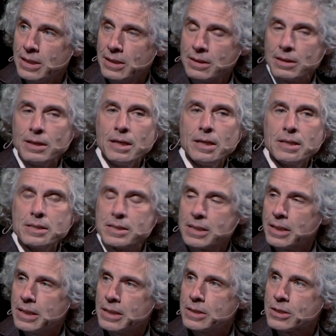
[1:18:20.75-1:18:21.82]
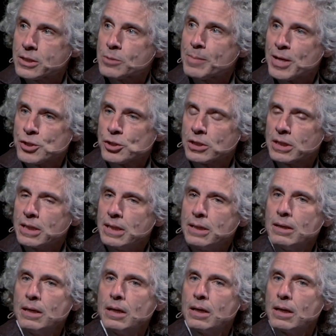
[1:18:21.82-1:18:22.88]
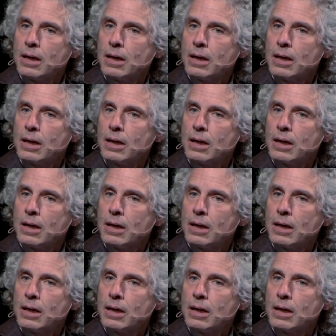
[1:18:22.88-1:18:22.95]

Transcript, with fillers: in cities, especially